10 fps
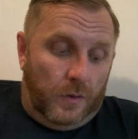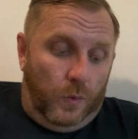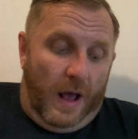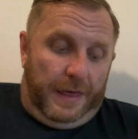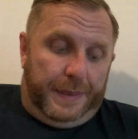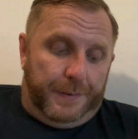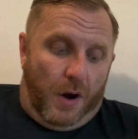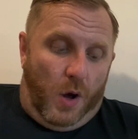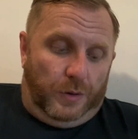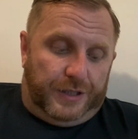Well
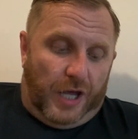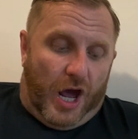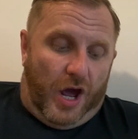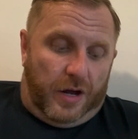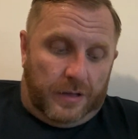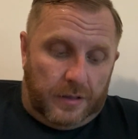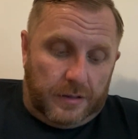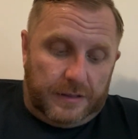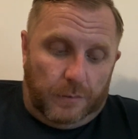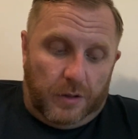thrown, sir,
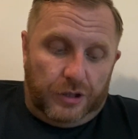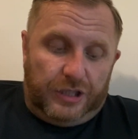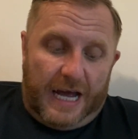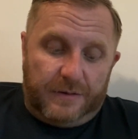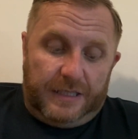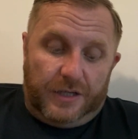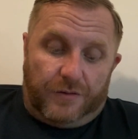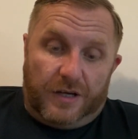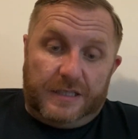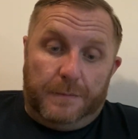someone shouted
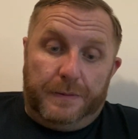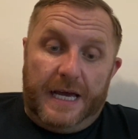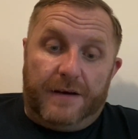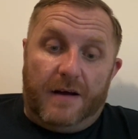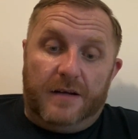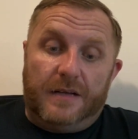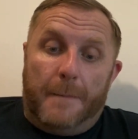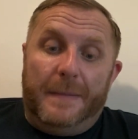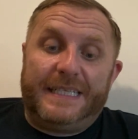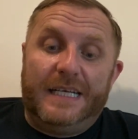across the playground,
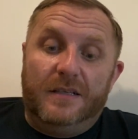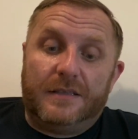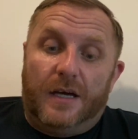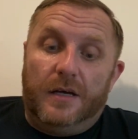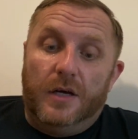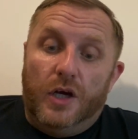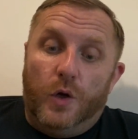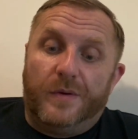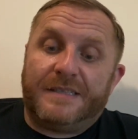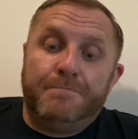and Matilda,
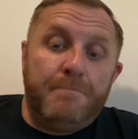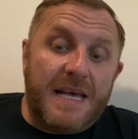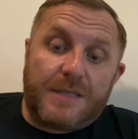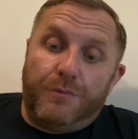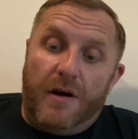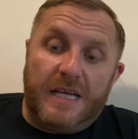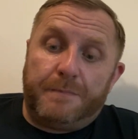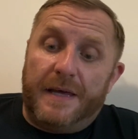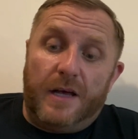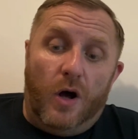who was mesmerised
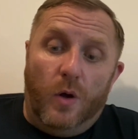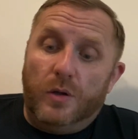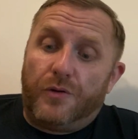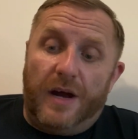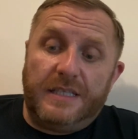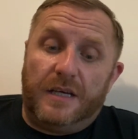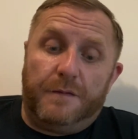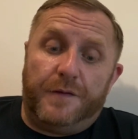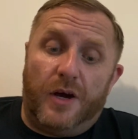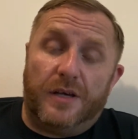by the whole crazy
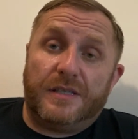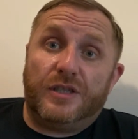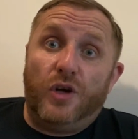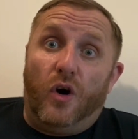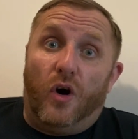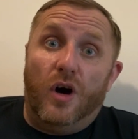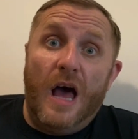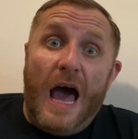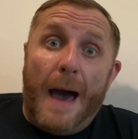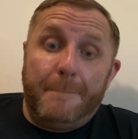affair, saw
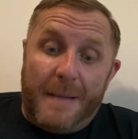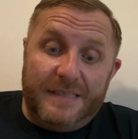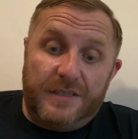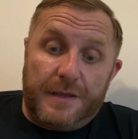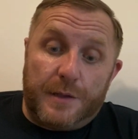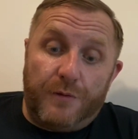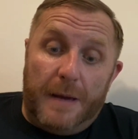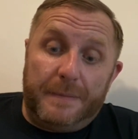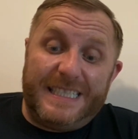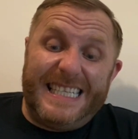Amanda
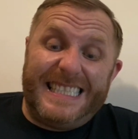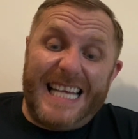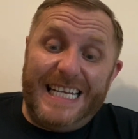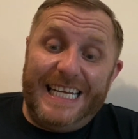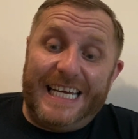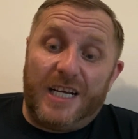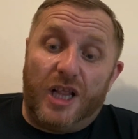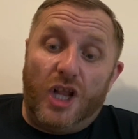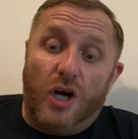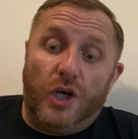Thrip descending in
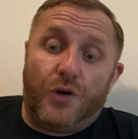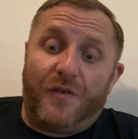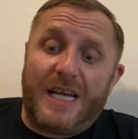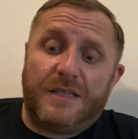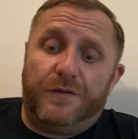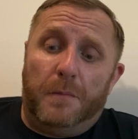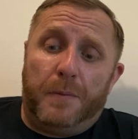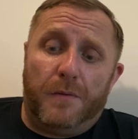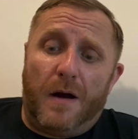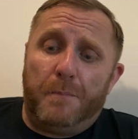a long, graceful
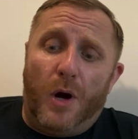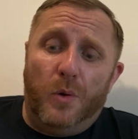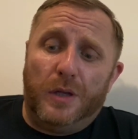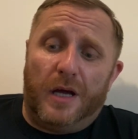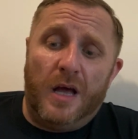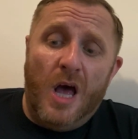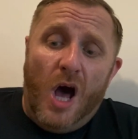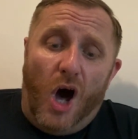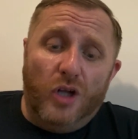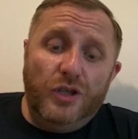parabola
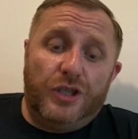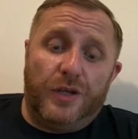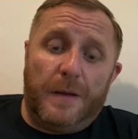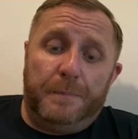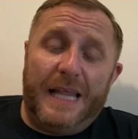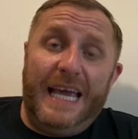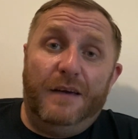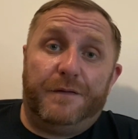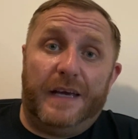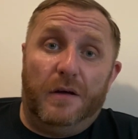onto the
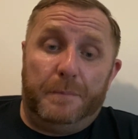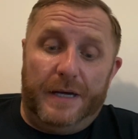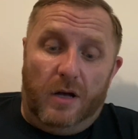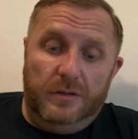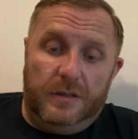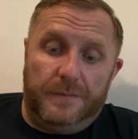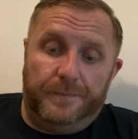playing field beyond.